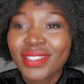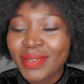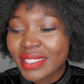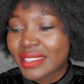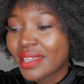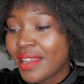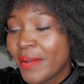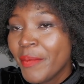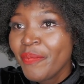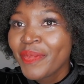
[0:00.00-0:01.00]
or three weeks
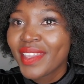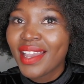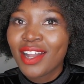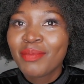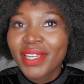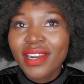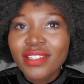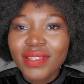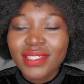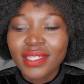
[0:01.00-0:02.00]
i'll be
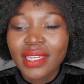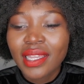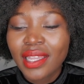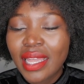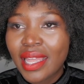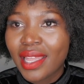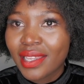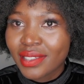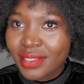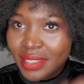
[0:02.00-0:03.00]
graduating
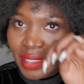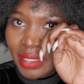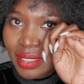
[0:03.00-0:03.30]
and